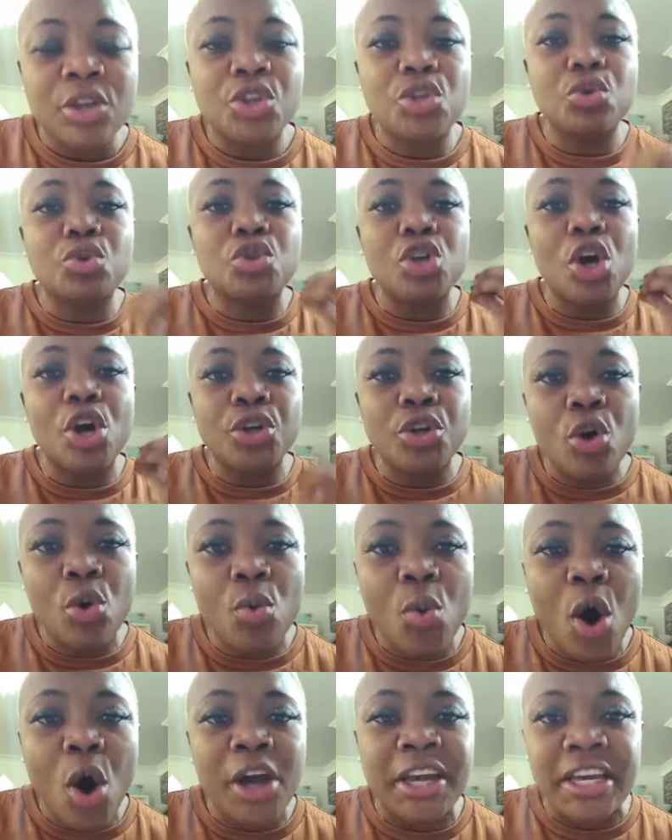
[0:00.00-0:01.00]
you don't know
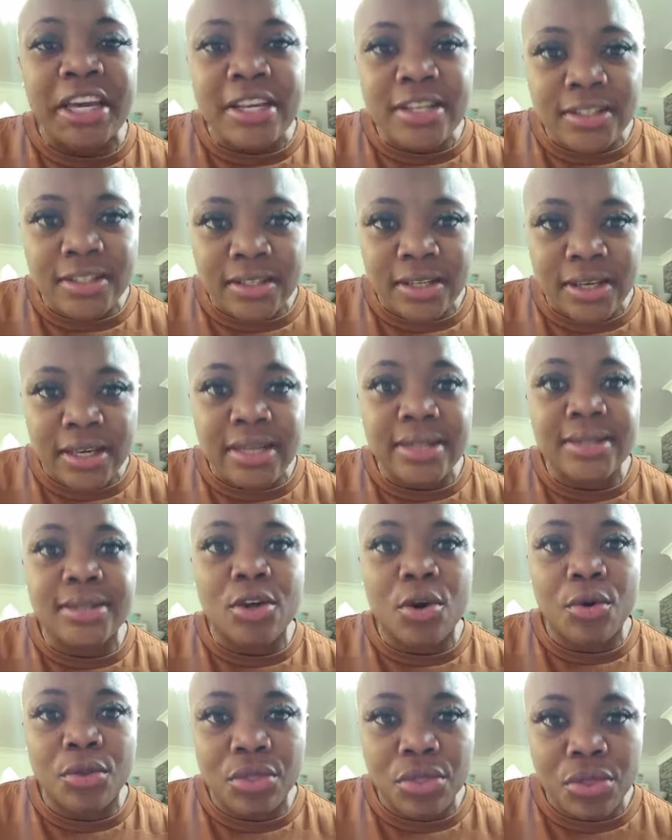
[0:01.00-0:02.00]
what easy is
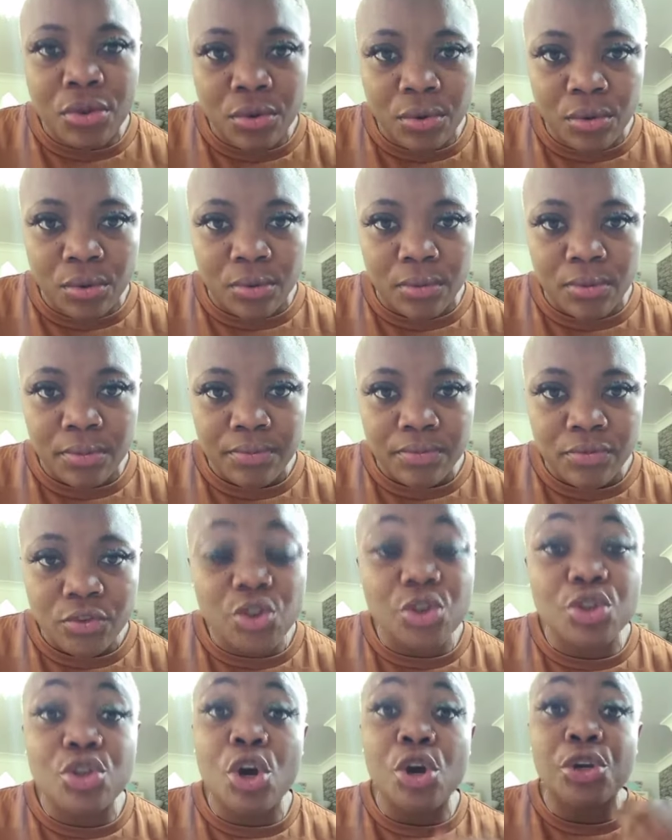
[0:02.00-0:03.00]
gone through.
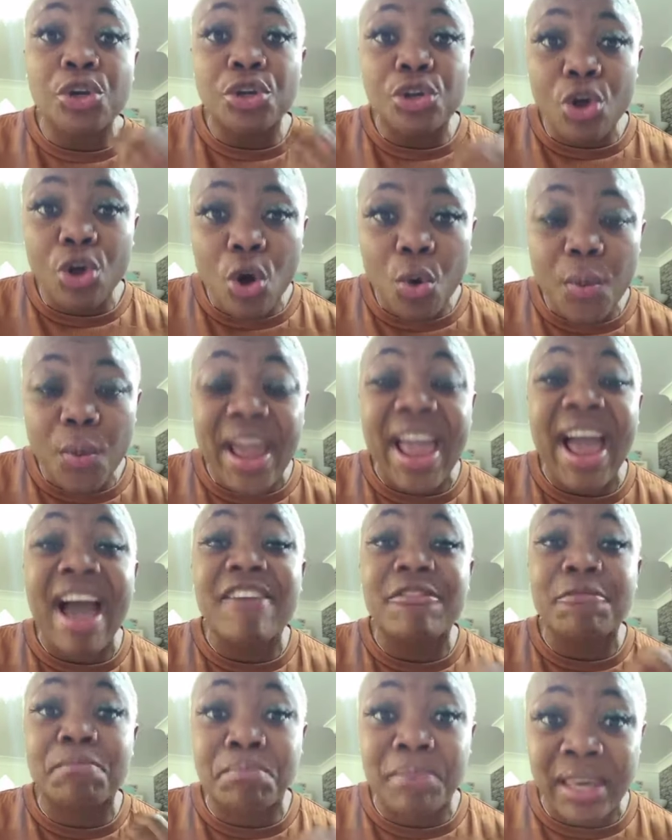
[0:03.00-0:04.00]
You don't know where I
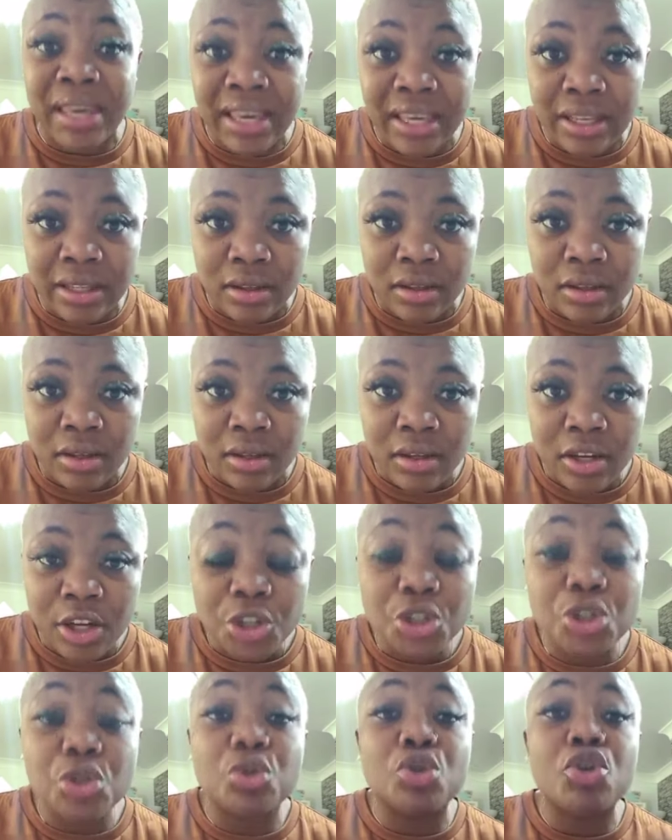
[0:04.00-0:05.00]
have been.
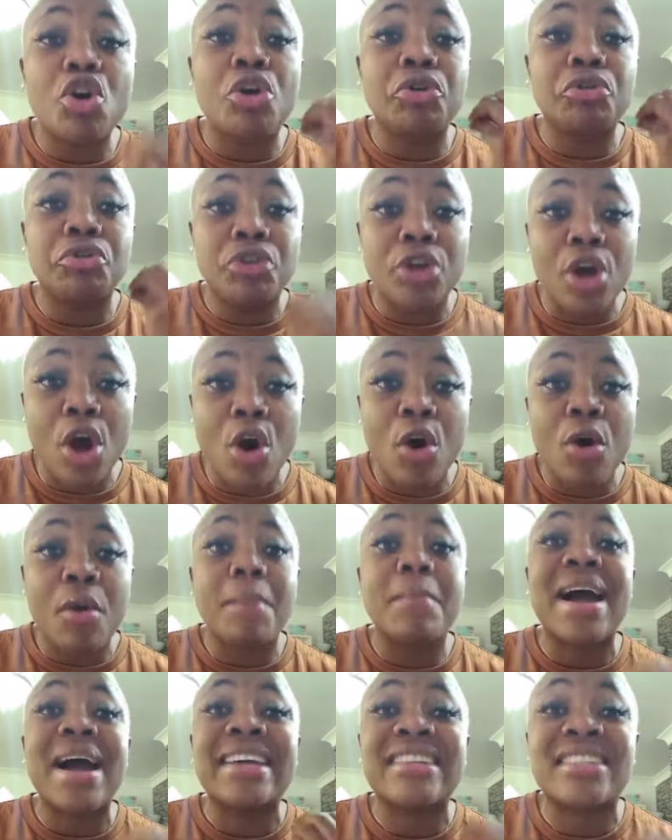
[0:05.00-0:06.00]
You don't know
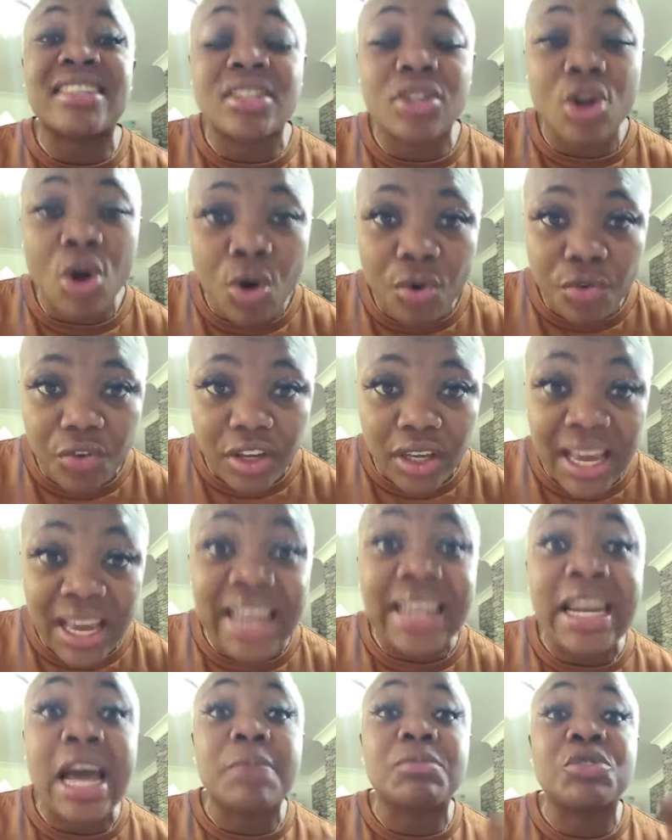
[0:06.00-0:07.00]
my story,
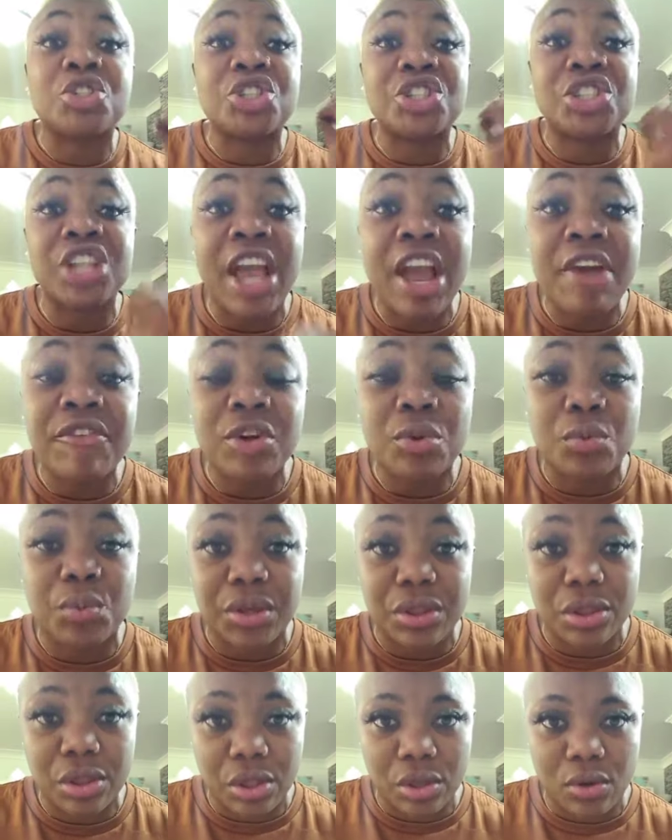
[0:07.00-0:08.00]
and I'm sharing
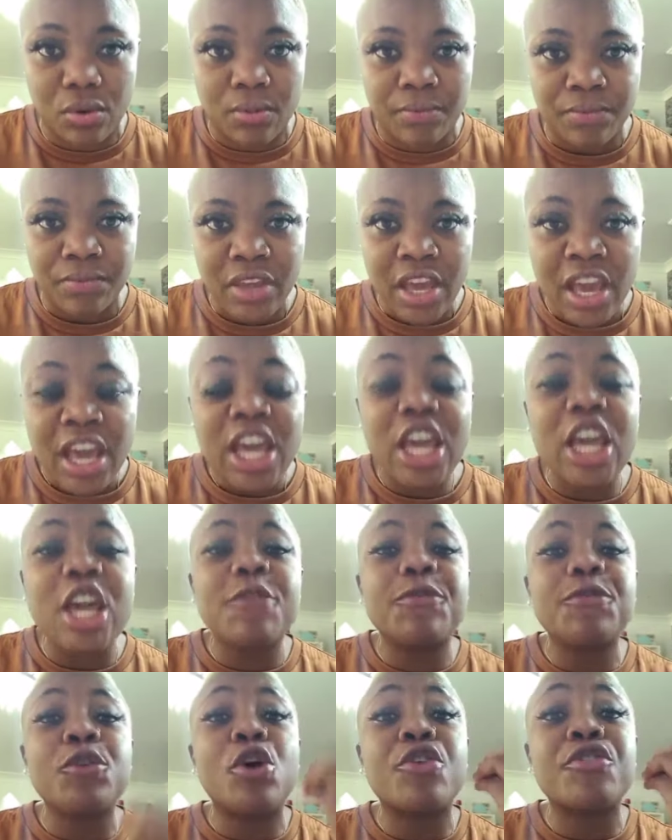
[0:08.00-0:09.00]
with you.
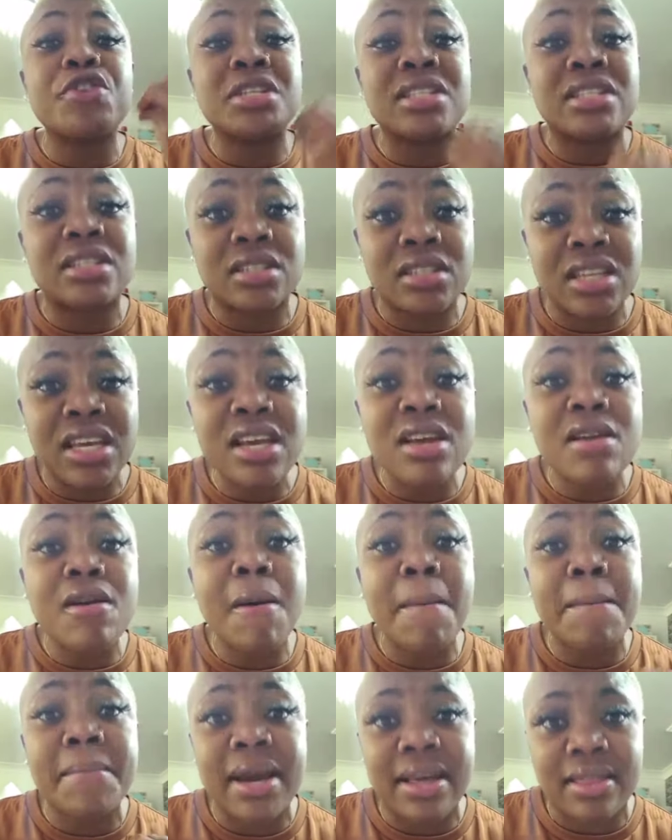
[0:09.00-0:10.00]
If you're a
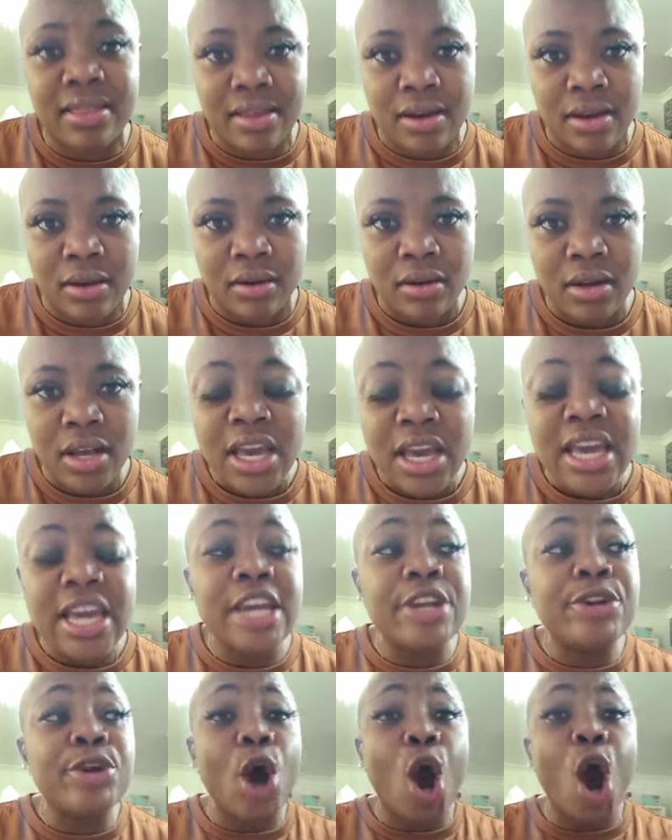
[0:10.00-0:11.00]
single mother,
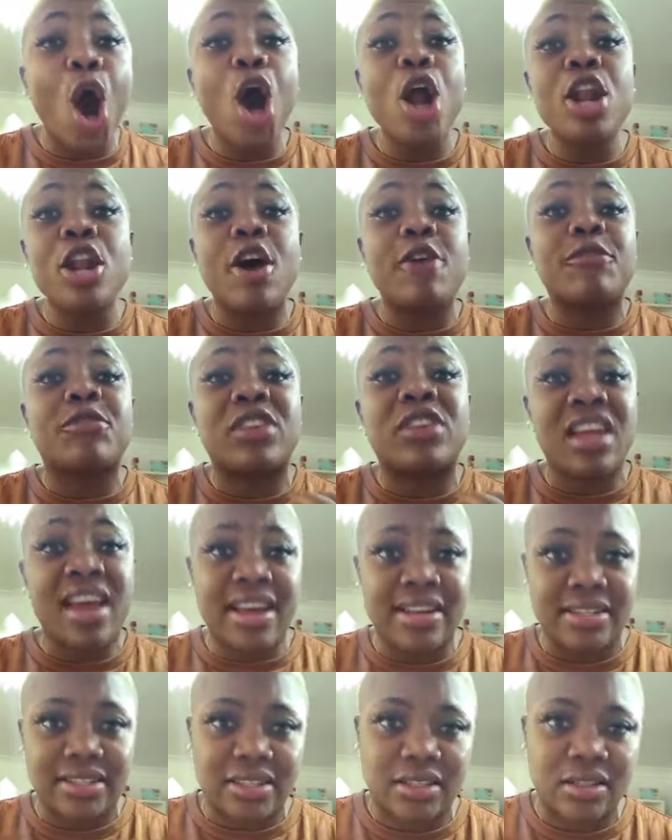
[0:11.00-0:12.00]
in all of
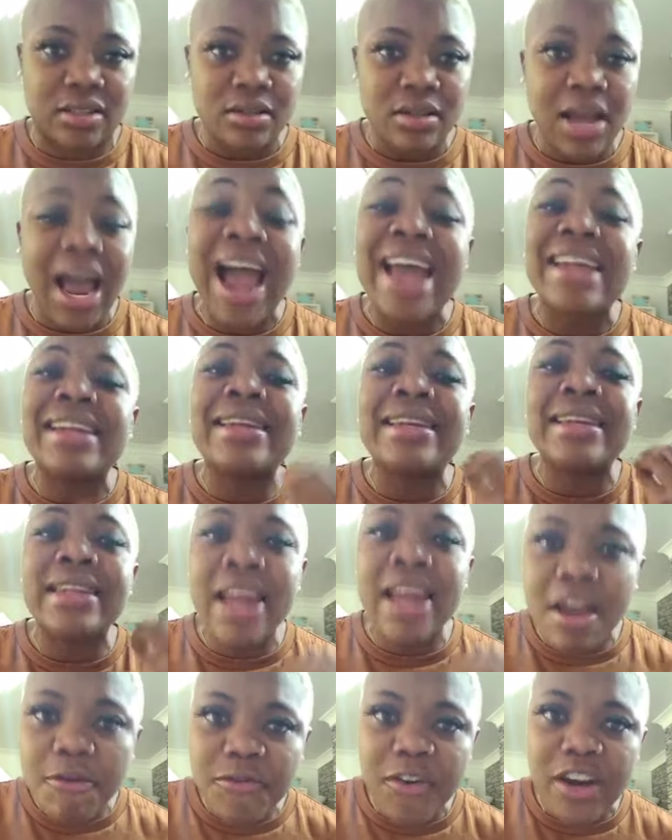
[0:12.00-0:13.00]
this, I
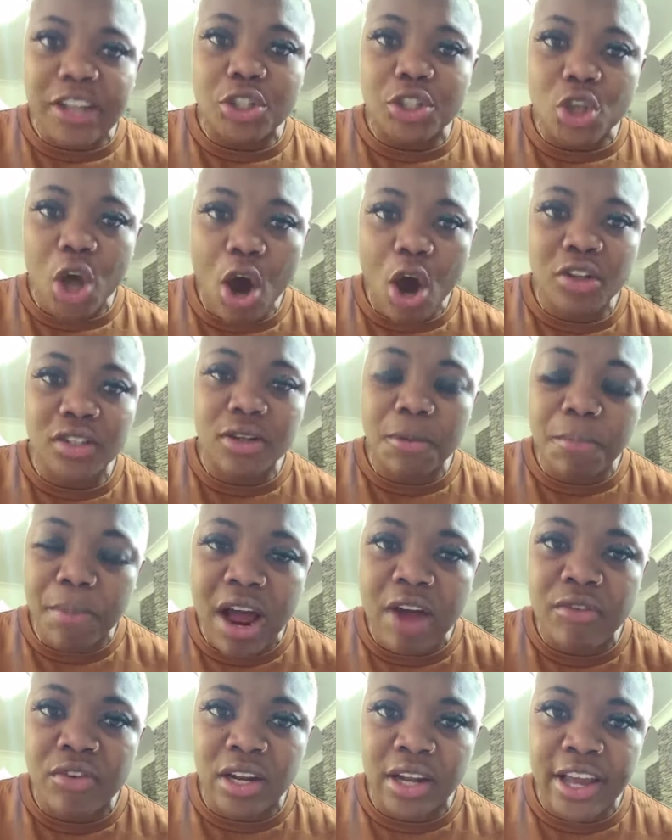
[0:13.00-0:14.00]
never thought
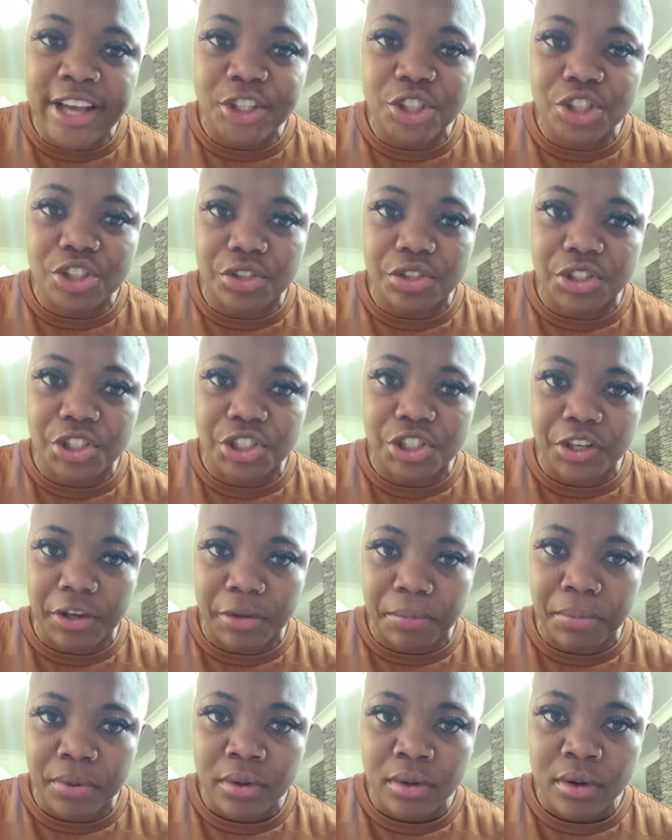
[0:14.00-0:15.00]
about
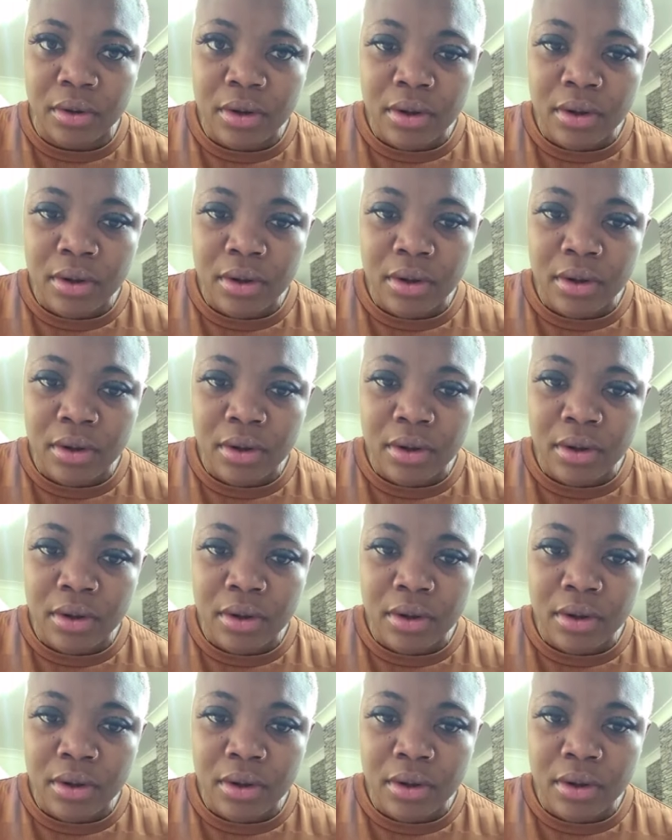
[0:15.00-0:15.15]
relationship.